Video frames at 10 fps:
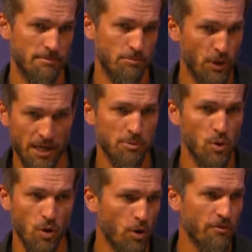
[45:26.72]
bring him to
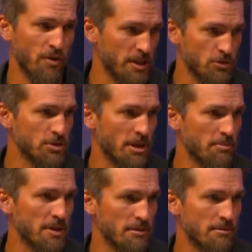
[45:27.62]
an orphanage or
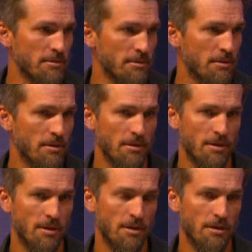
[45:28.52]
something.
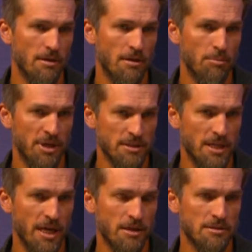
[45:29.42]
But it
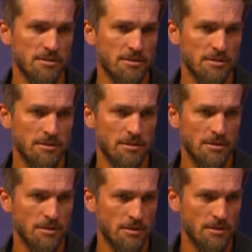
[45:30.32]
takes
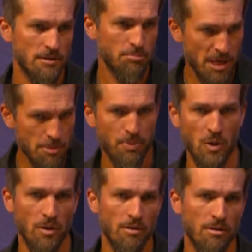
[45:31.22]

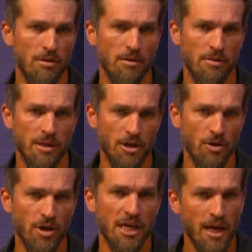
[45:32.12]
people that are
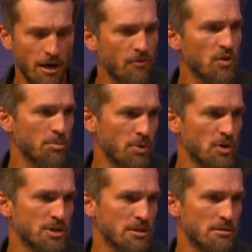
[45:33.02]
going to care for the
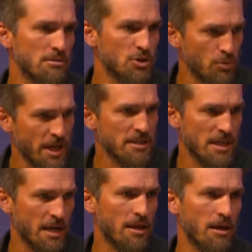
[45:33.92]
person to raise
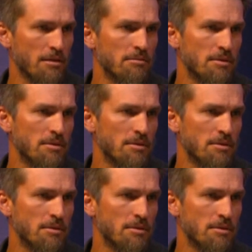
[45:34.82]
that kid.